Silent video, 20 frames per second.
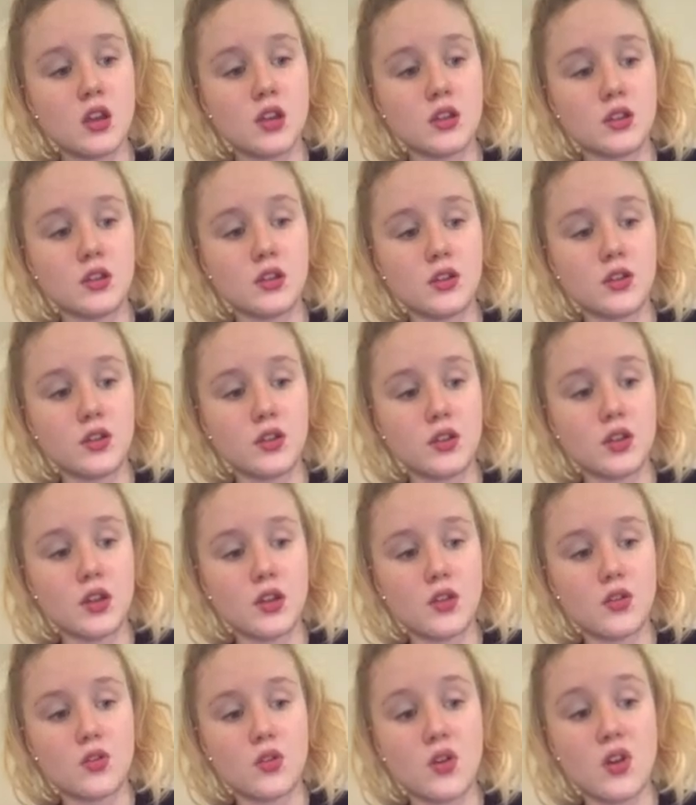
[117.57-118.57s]
low
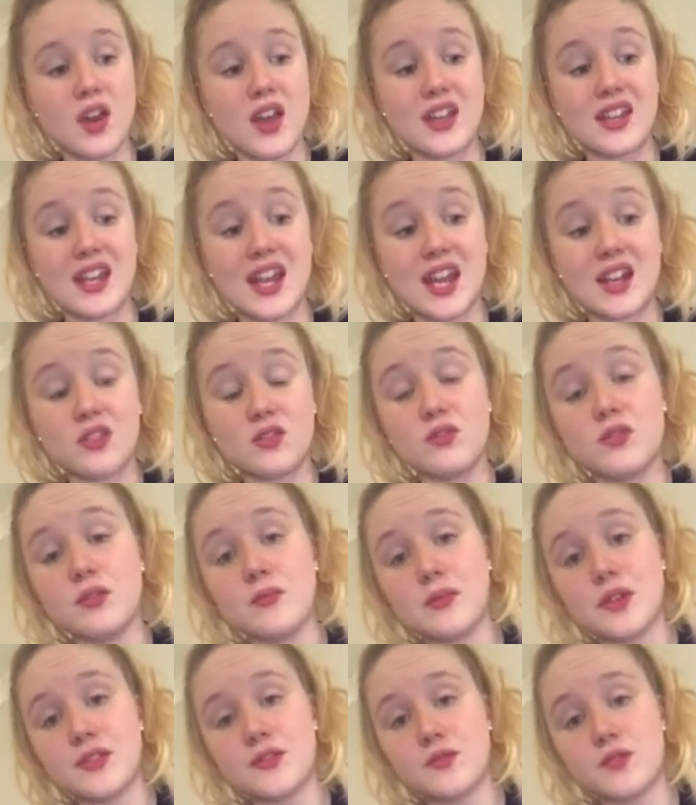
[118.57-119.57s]
or
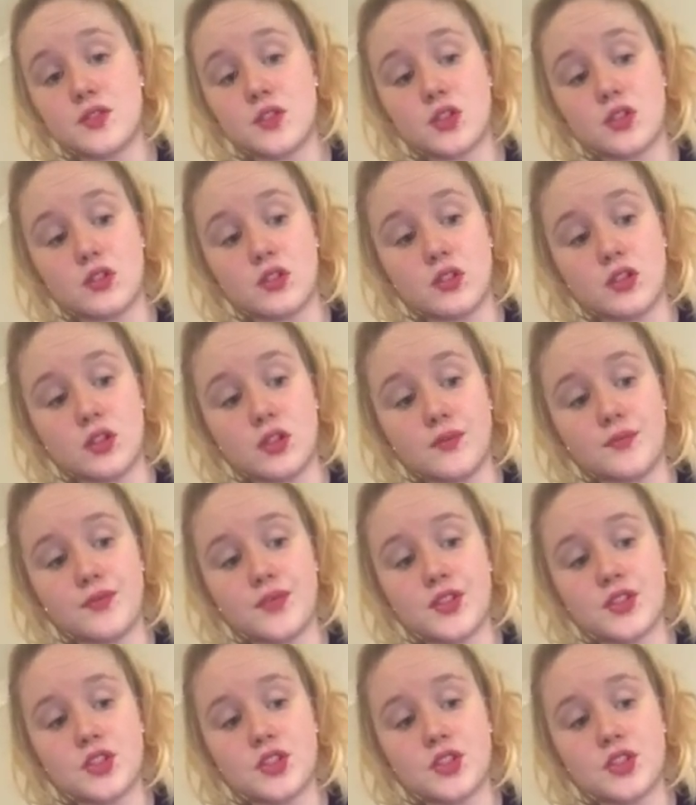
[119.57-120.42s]
inadequate muscle tone,